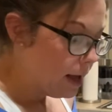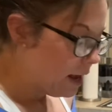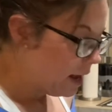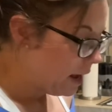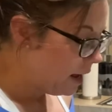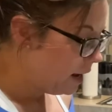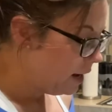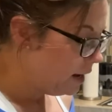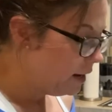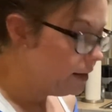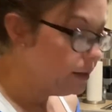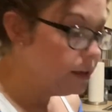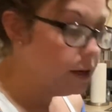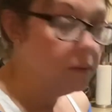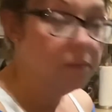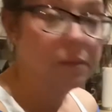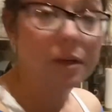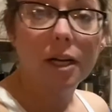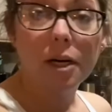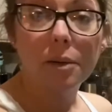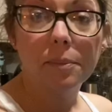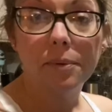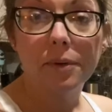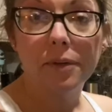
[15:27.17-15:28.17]
And I'm
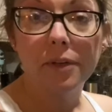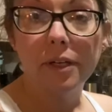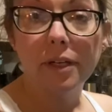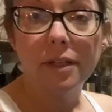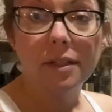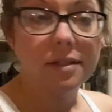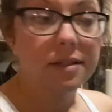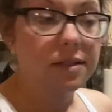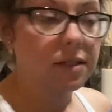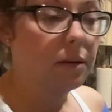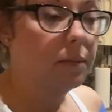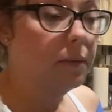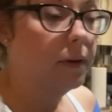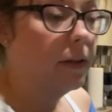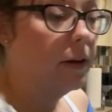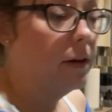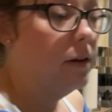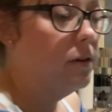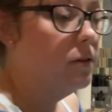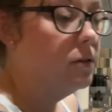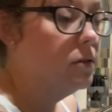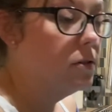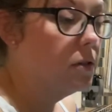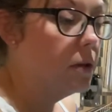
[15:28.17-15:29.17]
gonna put some of
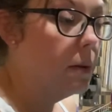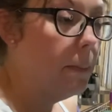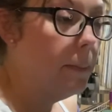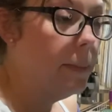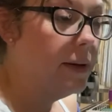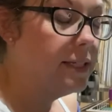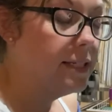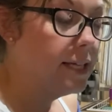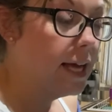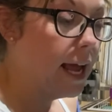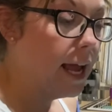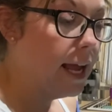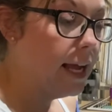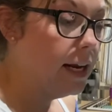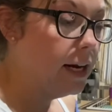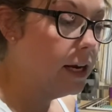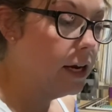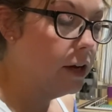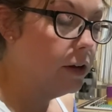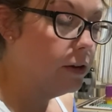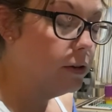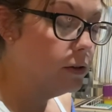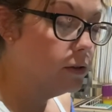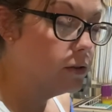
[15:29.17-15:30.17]
those
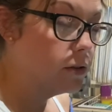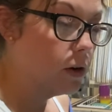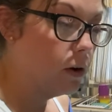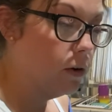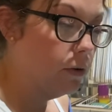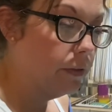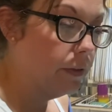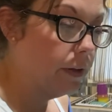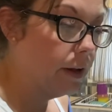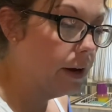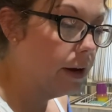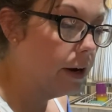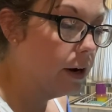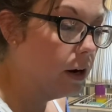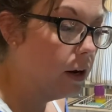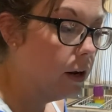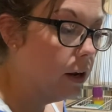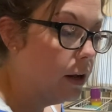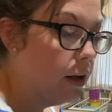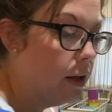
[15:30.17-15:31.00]
potatoes on there,